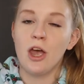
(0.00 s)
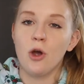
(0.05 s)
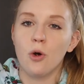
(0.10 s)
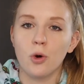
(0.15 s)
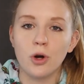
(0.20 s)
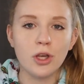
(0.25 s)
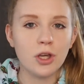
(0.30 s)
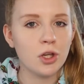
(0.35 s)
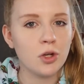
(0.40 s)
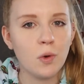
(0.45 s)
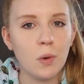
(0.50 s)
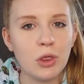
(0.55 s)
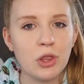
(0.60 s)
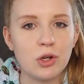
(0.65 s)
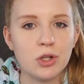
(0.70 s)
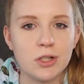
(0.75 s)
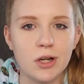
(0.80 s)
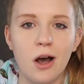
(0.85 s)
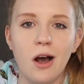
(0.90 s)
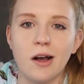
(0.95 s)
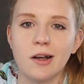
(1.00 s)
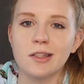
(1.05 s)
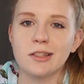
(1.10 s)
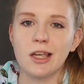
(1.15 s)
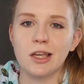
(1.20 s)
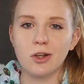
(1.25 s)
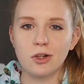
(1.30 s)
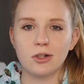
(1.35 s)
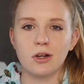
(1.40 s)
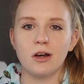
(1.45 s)
Or you can do it with your dogs.
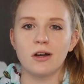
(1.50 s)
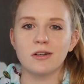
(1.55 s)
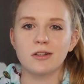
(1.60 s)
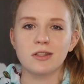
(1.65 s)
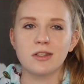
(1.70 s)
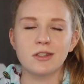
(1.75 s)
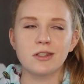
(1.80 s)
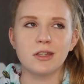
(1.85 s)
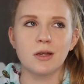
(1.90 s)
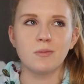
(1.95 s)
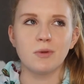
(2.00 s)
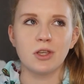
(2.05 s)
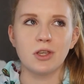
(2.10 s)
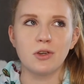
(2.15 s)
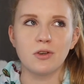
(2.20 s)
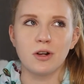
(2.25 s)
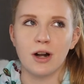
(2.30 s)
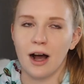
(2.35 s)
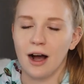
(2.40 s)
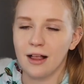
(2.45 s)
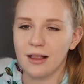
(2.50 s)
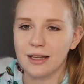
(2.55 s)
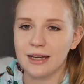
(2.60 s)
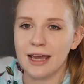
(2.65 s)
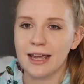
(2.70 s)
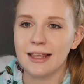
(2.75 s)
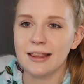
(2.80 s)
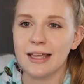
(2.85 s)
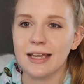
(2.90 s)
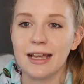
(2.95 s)
Get your dogs some cute
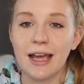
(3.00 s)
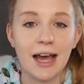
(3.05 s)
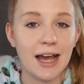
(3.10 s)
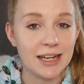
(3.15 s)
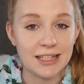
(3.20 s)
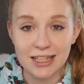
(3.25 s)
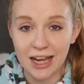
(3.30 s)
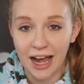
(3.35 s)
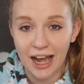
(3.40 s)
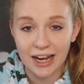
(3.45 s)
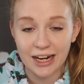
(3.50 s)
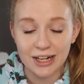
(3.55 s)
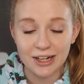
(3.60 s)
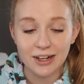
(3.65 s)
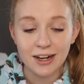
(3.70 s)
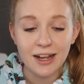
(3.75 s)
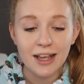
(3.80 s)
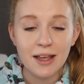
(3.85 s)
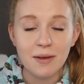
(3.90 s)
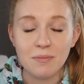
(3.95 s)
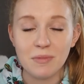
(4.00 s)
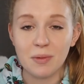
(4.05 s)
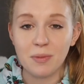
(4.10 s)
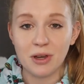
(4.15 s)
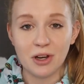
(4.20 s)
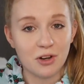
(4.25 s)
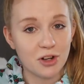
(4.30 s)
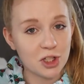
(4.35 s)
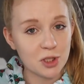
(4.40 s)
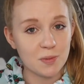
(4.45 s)
holiday like attire, maybe
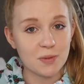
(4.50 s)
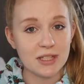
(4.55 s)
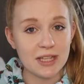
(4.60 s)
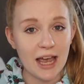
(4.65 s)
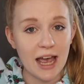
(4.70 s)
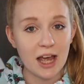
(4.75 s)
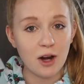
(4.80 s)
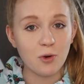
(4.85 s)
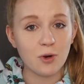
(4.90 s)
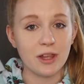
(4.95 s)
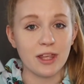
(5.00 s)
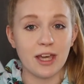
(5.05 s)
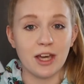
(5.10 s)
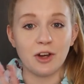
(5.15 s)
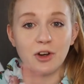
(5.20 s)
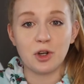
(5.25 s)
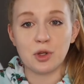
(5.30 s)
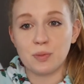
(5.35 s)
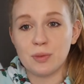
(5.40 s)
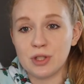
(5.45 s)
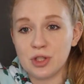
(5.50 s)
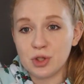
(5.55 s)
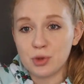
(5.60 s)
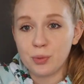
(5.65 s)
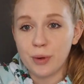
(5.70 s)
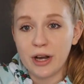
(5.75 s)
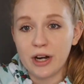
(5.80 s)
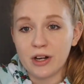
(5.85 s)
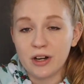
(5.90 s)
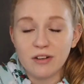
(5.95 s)
a Christmas hat or like a Christmas
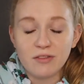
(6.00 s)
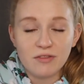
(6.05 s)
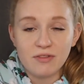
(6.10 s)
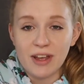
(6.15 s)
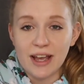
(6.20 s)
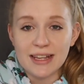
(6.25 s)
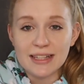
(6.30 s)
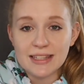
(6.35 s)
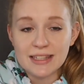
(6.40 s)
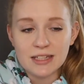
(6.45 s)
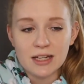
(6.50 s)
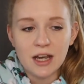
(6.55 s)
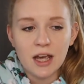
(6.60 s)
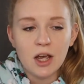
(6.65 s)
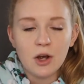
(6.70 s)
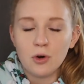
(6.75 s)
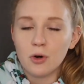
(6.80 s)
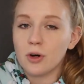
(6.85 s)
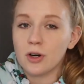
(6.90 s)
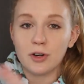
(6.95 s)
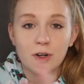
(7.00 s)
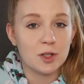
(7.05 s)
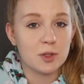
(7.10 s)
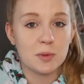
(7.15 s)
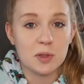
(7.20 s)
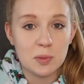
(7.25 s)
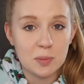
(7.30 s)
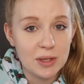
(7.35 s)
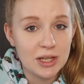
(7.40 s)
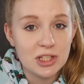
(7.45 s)
sweater or vest or
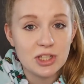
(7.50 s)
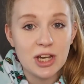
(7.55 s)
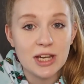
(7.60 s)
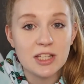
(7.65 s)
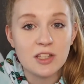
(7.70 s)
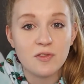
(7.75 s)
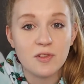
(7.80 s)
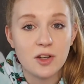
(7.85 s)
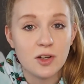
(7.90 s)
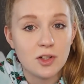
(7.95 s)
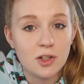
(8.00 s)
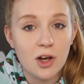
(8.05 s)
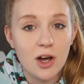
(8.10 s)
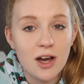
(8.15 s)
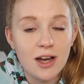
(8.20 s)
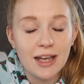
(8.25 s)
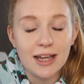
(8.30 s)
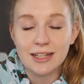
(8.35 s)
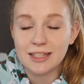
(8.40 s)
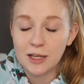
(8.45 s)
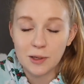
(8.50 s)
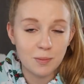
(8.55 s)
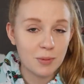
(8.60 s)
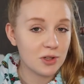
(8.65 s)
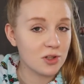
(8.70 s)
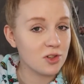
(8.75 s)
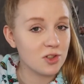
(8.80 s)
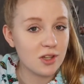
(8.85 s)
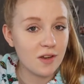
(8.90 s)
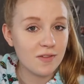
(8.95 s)
Christmas PJs for your dog and take
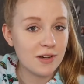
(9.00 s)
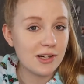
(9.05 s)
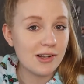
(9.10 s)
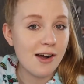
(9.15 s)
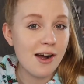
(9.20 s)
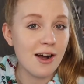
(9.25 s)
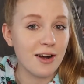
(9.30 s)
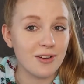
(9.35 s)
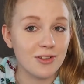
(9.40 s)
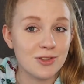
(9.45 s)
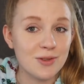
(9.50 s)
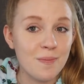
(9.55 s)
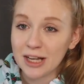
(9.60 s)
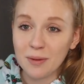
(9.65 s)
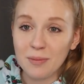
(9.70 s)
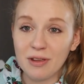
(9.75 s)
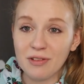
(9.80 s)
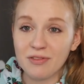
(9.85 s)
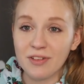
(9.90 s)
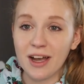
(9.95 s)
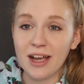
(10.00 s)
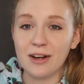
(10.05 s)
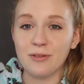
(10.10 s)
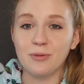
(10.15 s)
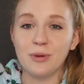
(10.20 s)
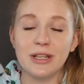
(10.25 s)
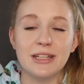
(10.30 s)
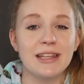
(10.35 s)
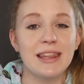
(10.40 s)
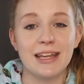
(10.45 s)
pictures of your dogs. Could be fun.
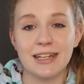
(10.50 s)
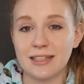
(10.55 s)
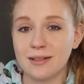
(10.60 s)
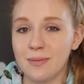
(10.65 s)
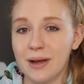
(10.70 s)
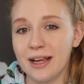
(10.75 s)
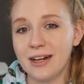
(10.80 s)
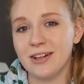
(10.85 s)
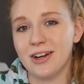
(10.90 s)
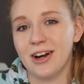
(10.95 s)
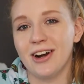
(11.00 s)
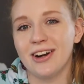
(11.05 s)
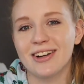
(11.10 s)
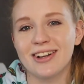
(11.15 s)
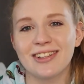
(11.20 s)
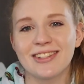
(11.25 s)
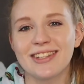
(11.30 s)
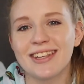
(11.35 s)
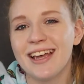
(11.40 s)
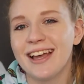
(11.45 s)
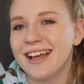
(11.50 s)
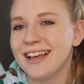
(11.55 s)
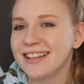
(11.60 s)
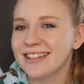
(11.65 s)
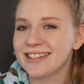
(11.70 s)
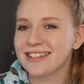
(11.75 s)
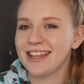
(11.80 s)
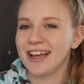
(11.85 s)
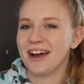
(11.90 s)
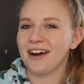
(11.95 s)
We did that to my dogs,
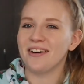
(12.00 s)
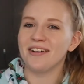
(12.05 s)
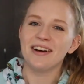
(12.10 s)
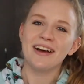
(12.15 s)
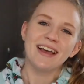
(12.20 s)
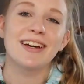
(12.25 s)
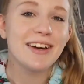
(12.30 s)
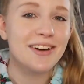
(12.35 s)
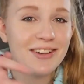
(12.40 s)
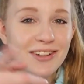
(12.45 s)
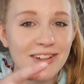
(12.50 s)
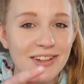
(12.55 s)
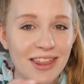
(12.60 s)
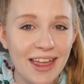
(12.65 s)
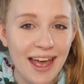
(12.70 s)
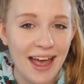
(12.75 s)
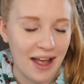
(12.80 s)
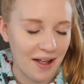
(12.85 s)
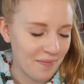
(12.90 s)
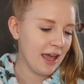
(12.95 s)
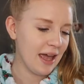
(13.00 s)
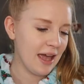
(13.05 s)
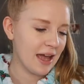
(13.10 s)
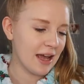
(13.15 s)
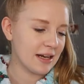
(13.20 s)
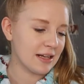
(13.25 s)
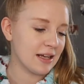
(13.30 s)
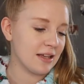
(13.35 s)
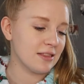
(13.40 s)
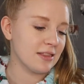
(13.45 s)
so go do that.
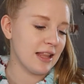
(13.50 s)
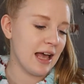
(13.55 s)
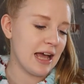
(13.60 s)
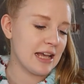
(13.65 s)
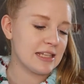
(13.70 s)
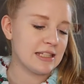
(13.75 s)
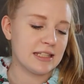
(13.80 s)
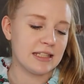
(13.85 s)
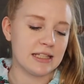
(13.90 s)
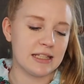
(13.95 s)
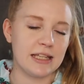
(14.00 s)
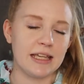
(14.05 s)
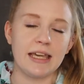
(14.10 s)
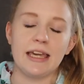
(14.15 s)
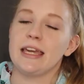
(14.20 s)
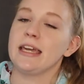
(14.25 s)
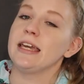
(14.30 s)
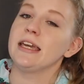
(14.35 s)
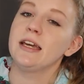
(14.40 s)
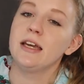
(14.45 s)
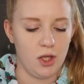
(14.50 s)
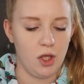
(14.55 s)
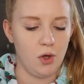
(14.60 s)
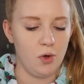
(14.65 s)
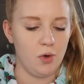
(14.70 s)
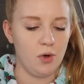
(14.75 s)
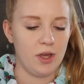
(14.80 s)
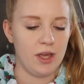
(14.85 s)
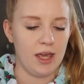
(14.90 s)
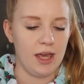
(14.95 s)
And lastly,
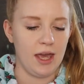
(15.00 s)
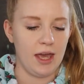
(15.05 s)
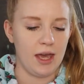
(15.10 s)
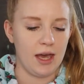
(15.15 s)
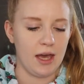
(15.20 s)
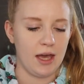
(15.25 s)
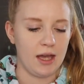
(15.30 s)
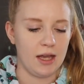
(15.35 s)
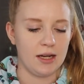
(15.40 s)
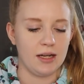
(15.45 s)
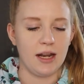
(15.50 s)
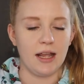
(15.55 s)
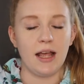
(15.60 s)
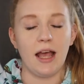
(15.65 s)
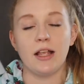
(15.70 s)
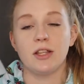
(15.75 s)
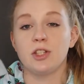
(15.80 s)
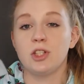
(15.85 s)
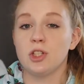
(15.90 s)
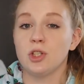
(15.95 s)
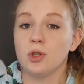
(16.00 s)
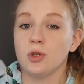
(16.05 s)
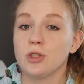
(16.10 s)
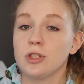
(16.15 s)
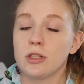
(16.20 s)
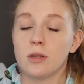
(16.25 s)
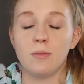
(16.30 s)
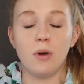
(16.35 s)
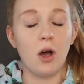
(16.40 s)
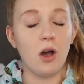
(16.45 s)
you can do
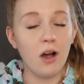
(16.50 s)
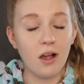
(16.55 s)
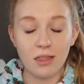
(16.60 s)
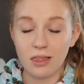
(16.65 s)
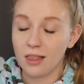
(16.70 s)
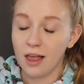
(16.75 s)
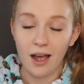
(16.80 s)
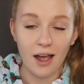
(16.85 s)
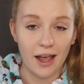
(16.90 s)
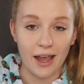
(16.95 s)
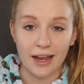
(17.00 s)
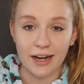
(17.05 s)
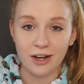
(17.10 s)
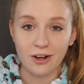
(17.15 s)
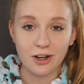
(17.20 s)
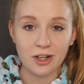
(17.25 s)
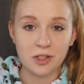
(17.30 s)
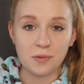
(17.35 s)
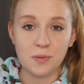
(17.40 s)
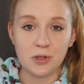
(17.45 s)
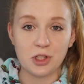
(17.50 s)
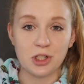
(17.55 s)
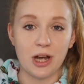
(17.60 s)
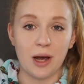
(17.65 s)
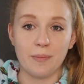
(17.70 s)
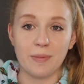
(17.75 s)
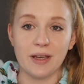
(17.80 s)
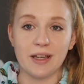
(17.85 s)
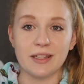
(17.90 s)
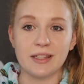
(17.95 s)
some online Christmas
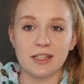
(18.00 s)
shopping.